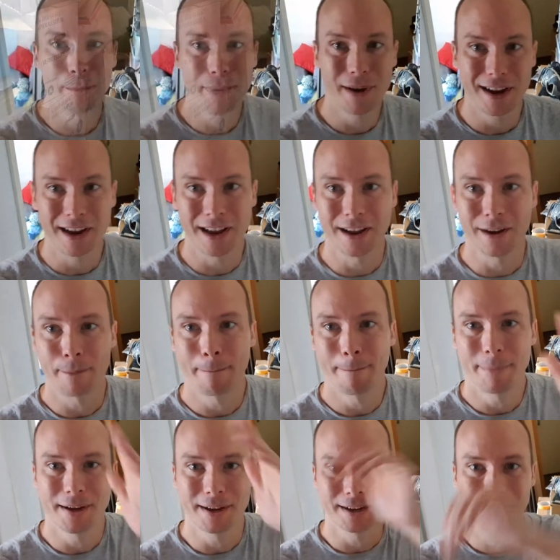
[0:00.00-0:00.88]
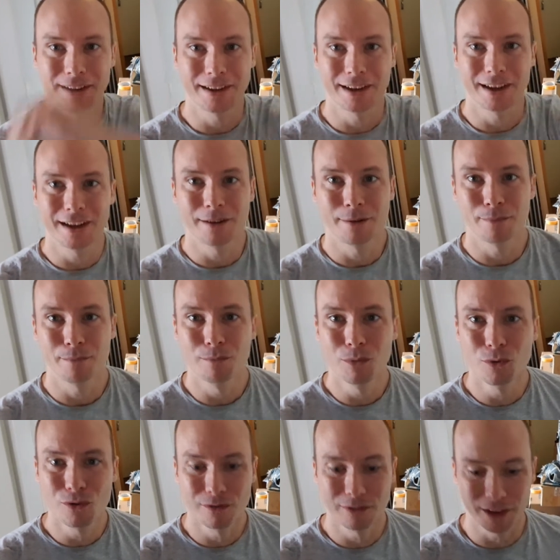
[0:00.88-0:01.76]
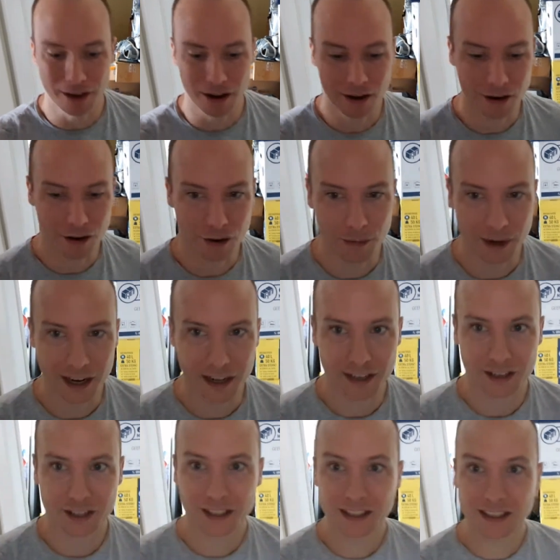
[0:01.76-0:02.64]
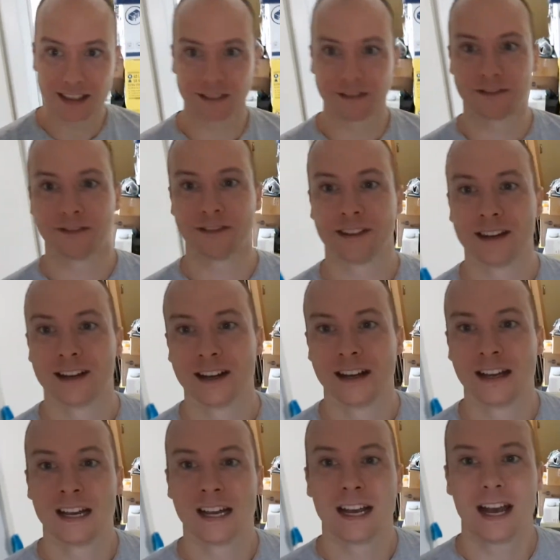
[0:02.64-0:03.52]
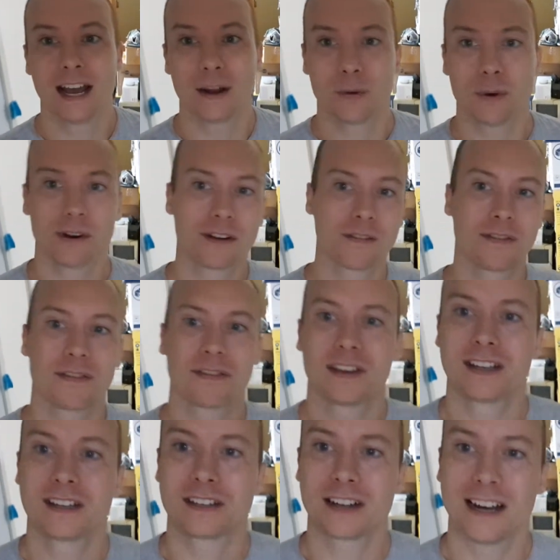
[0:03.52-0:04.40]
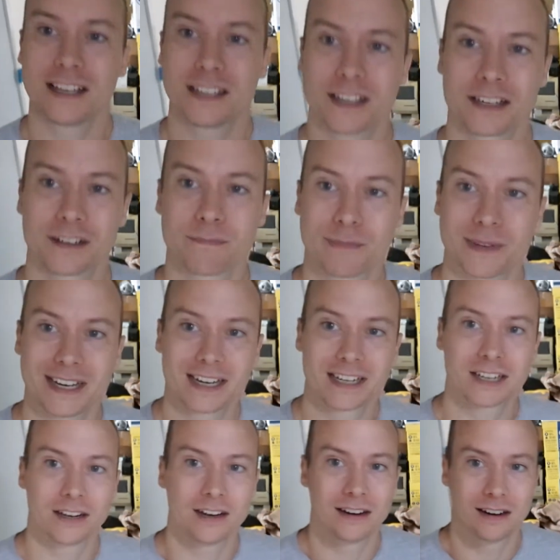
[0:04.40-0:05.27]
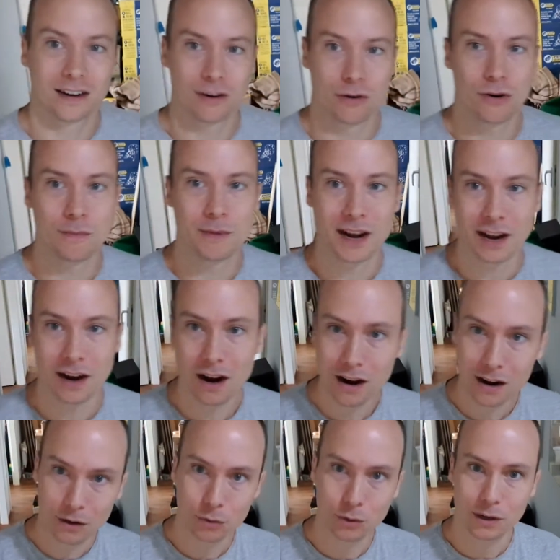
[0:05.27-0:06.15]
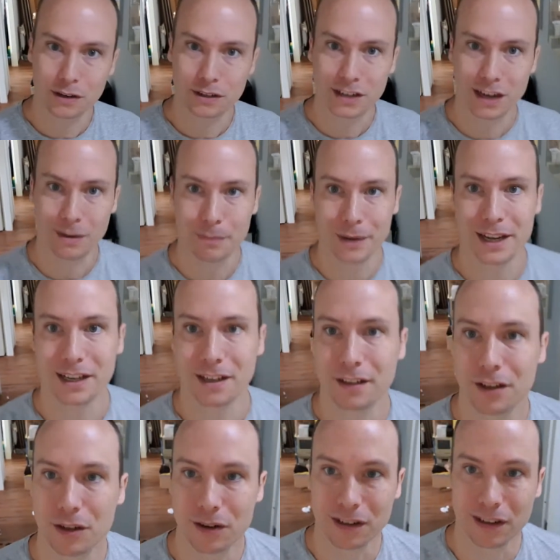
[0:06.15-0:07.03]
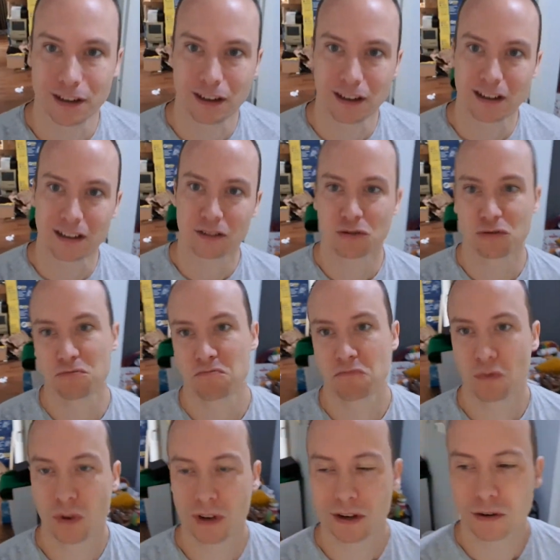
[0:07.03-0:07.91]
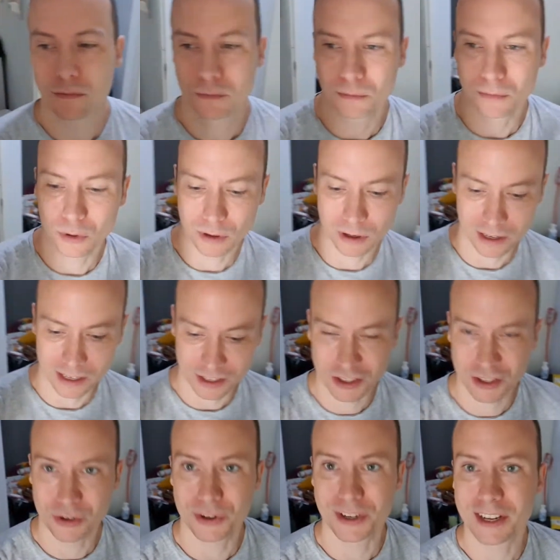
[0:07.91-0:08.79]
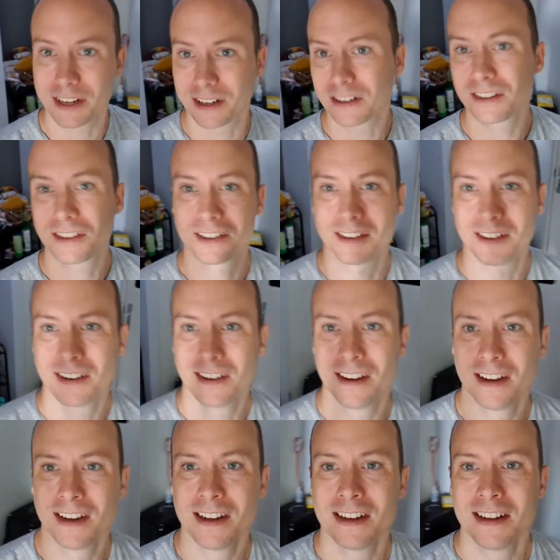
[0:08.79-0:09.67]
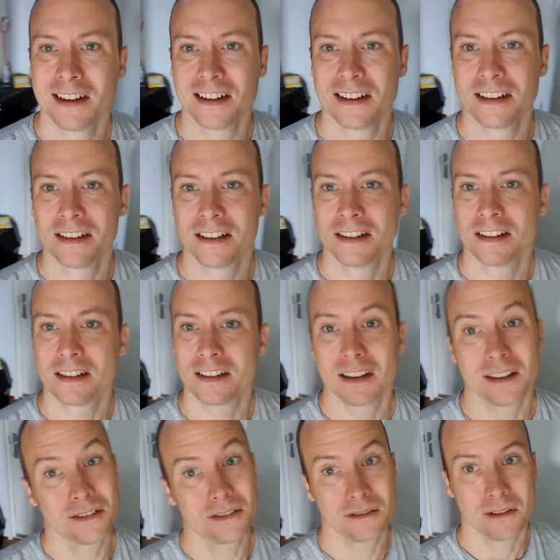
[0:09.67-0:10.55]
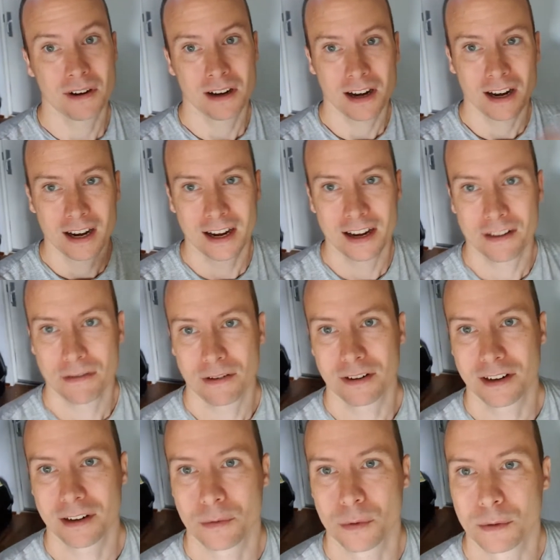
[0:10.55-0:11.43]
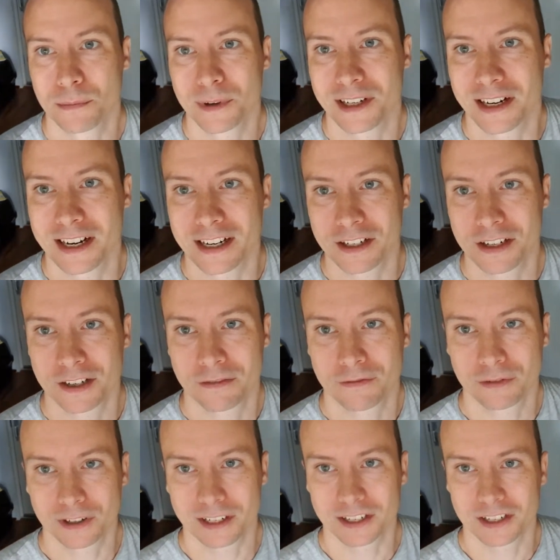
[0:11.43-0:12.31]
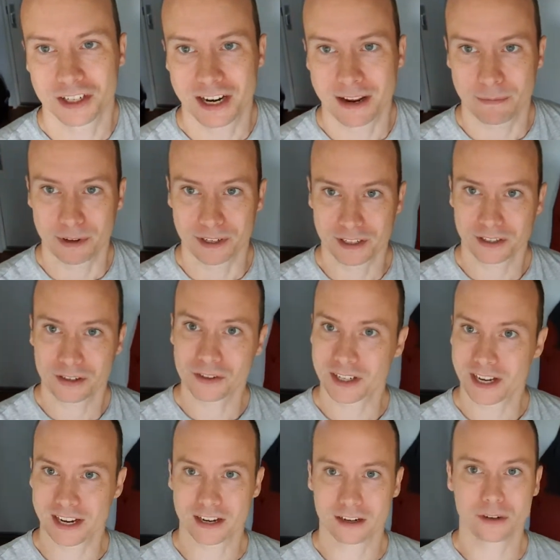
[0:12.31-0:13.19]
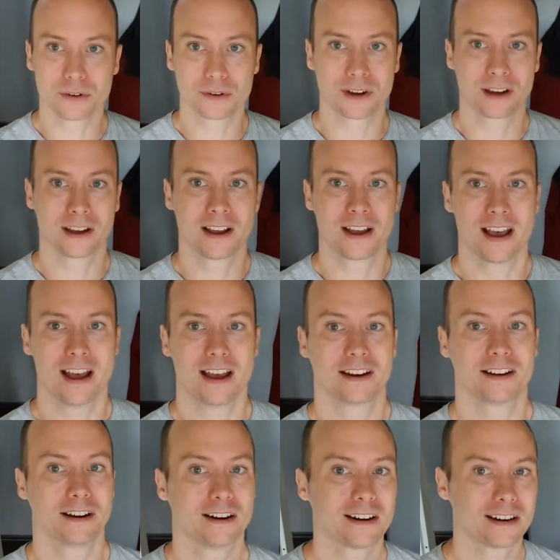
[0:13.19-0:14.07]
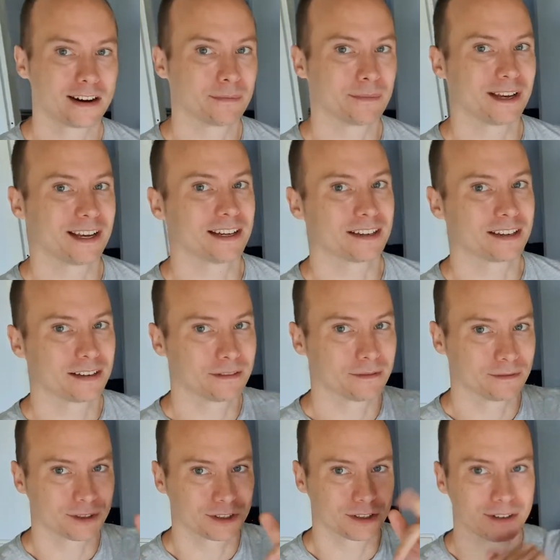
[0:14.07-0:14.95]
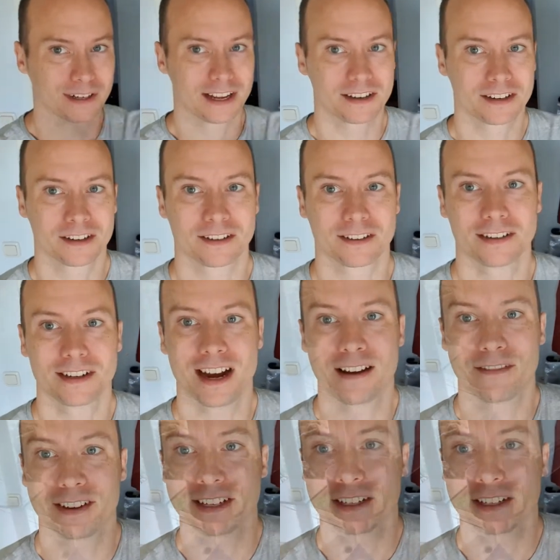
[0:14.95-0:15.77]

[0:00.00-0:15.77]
packing and moving all my stuff. And one of the things I just packed are all my artworks I made during the last, well, more or less 2 years. So I thought it would be nice for this snippet to take a look at the art I made. So let's dive